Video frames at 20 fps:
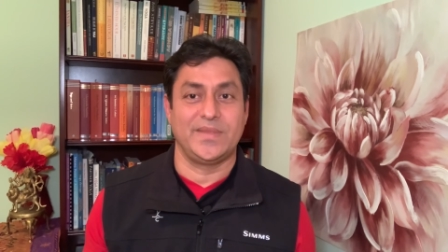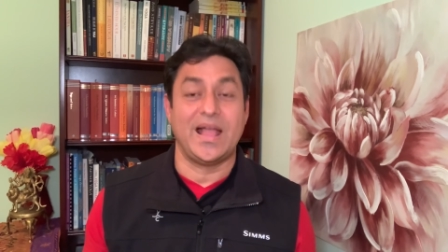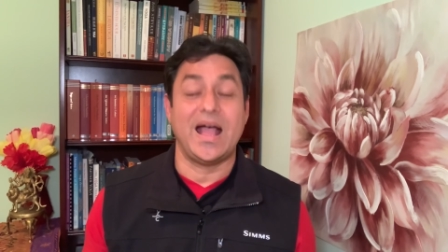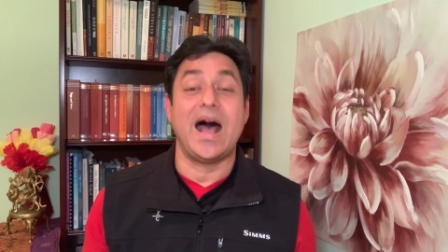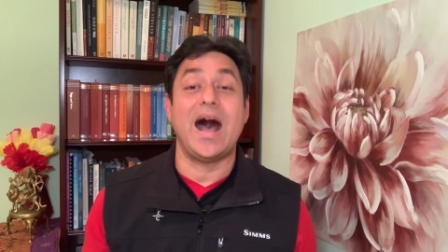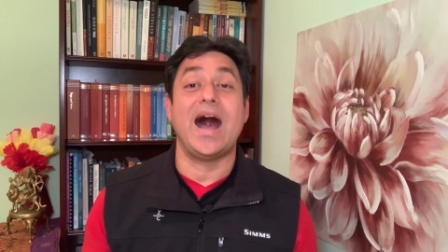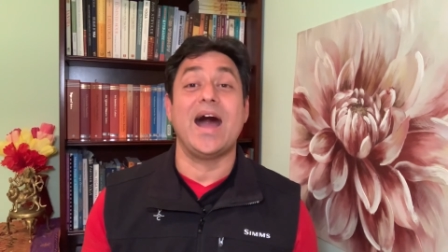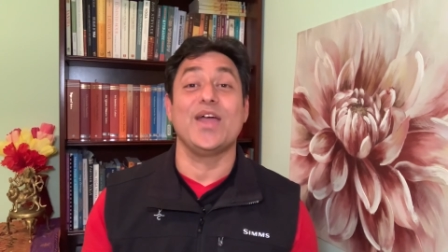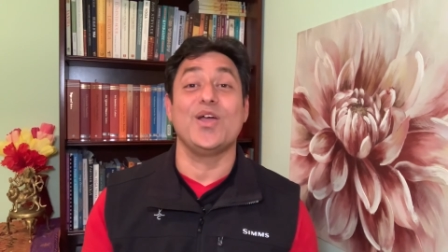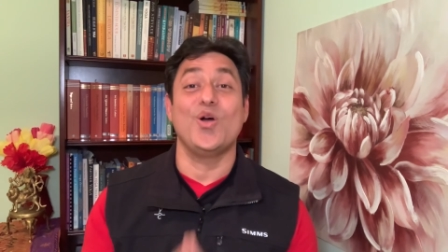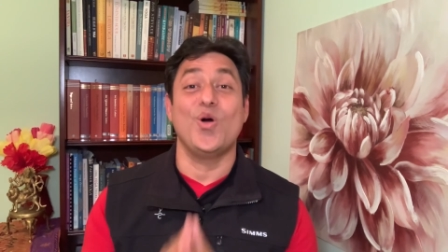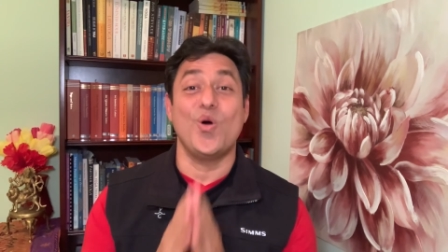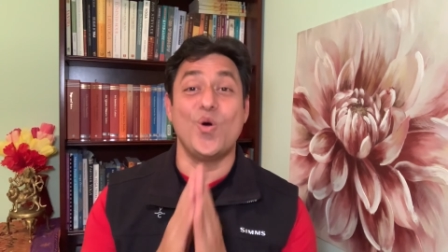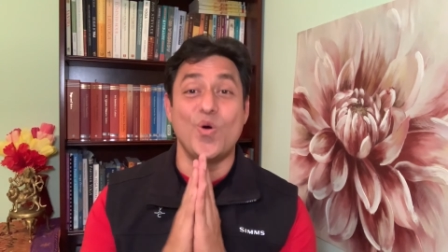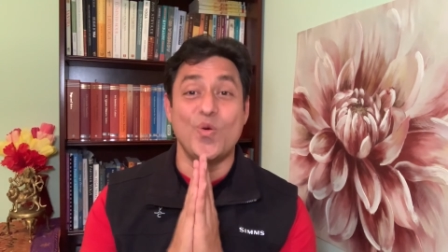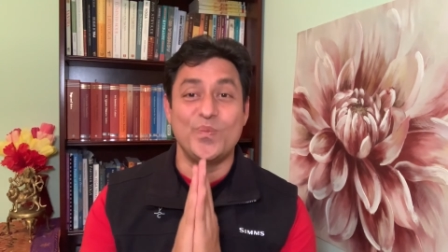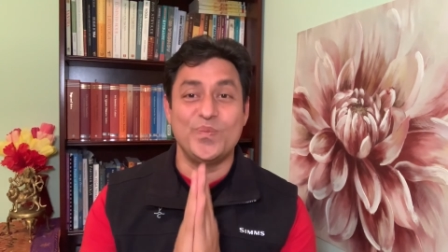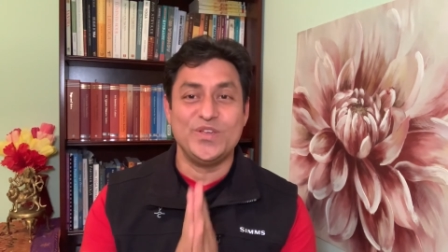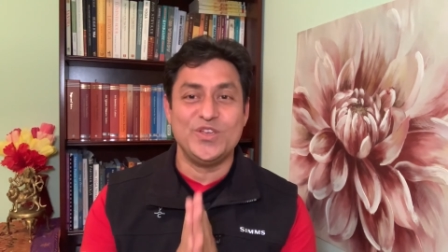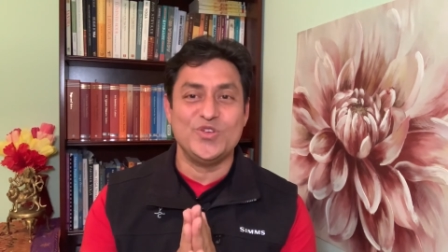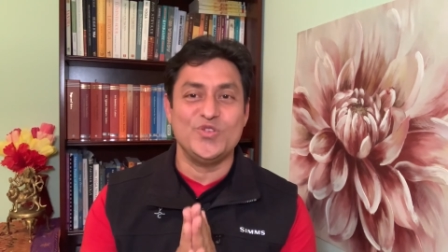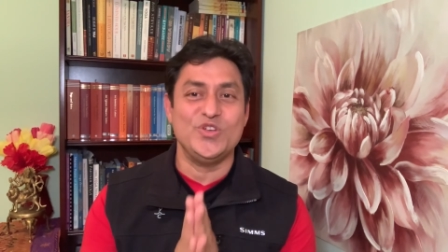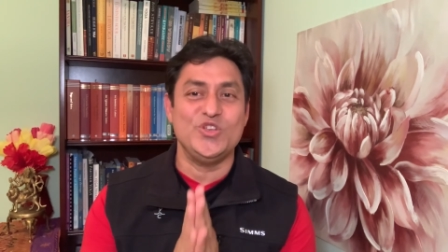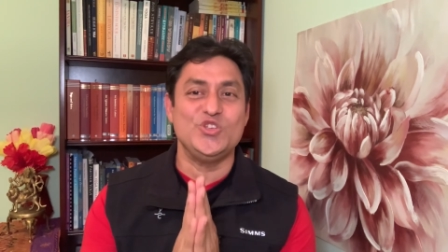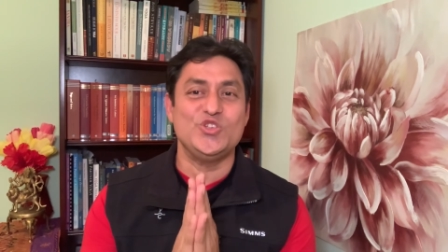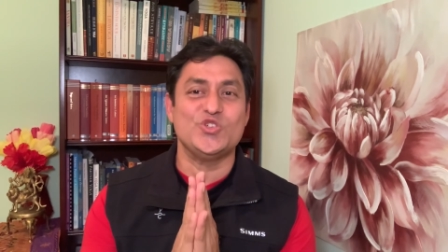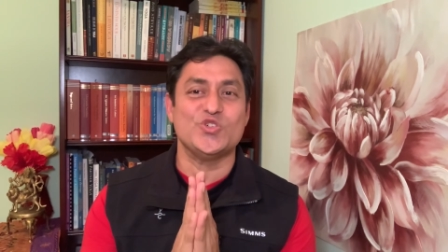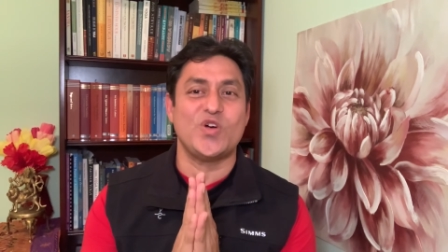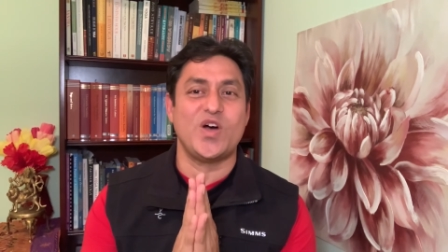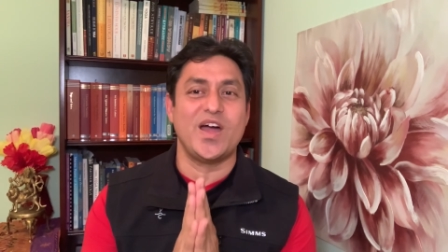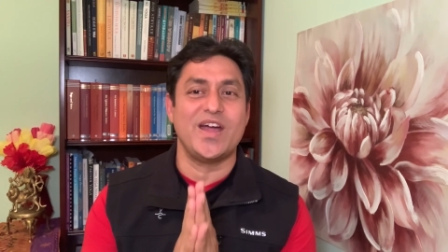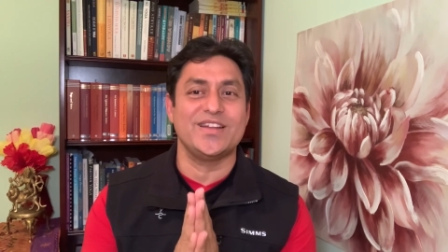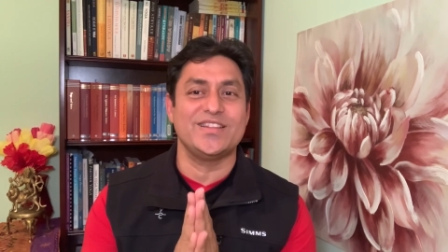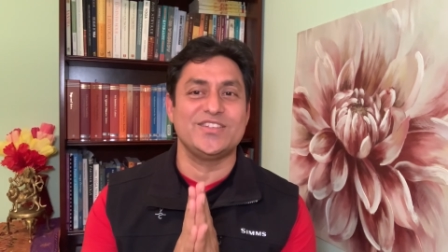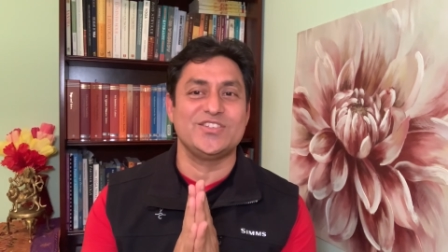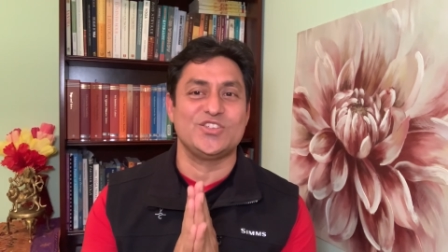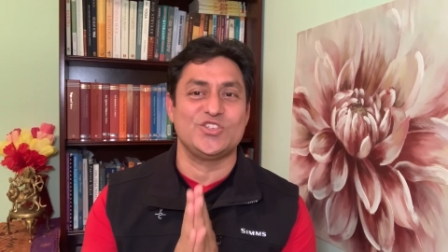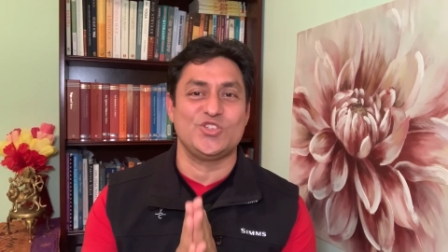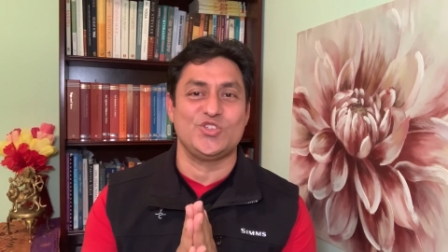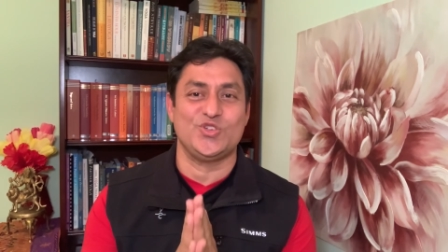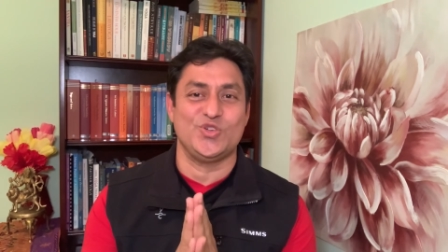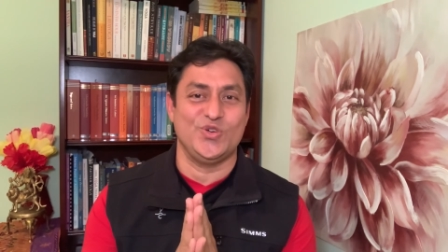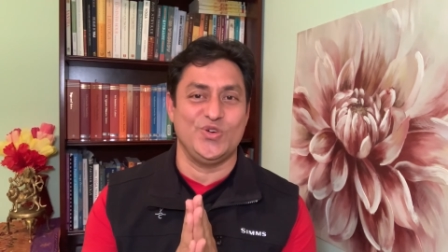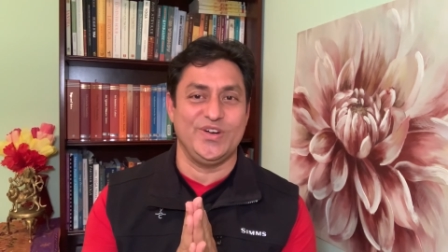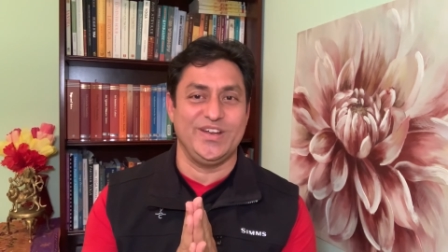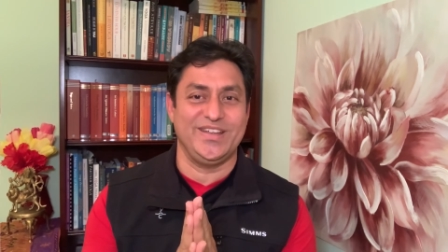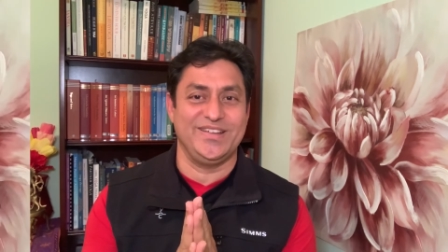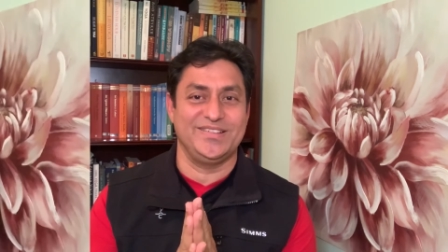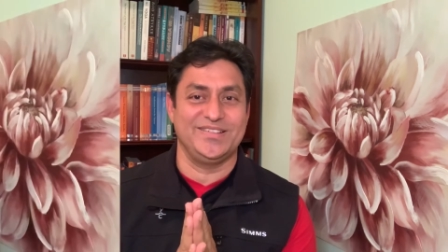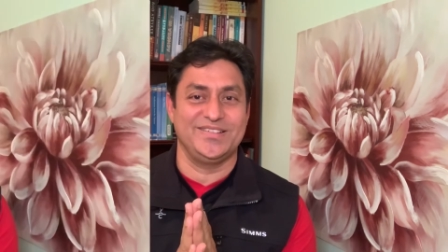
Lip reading: I hope you enjoyed this story.